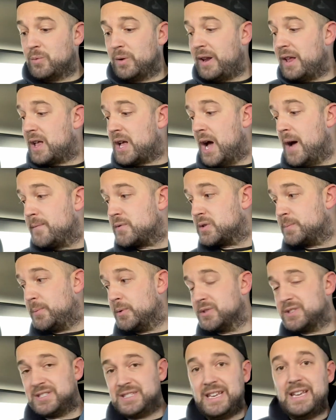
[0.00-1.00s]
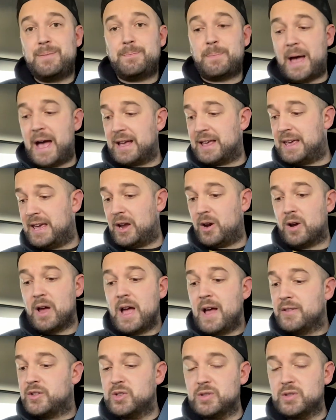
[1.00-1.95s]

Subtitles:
really comfortable seat back here,